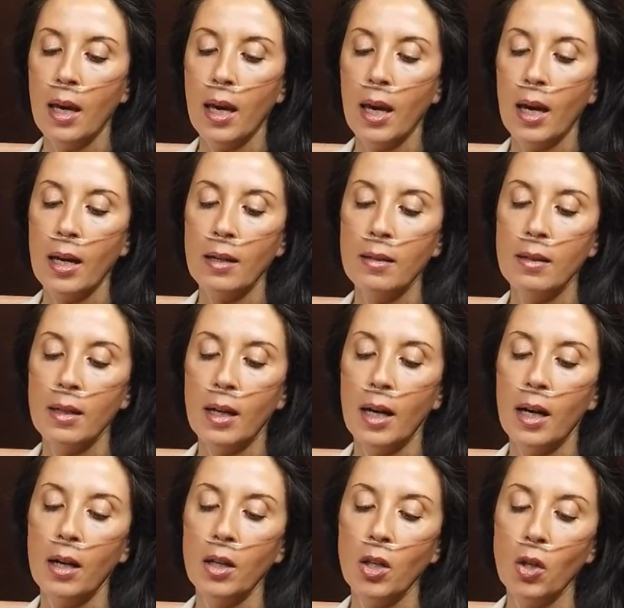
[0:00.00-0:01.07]
and
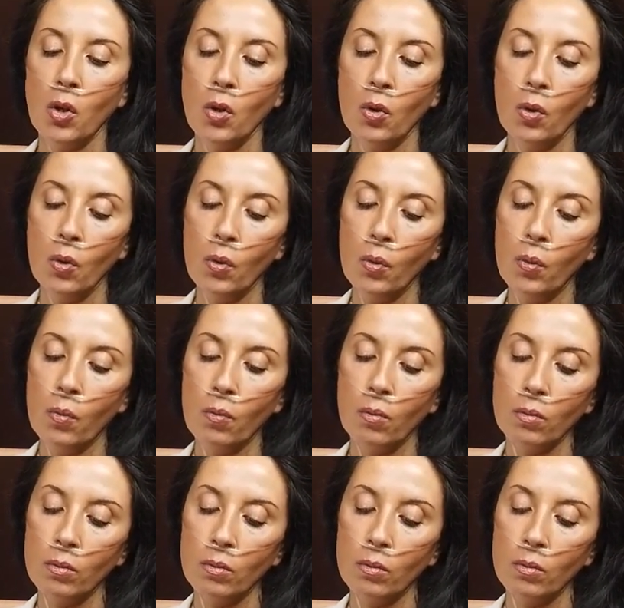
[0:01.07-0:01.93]
you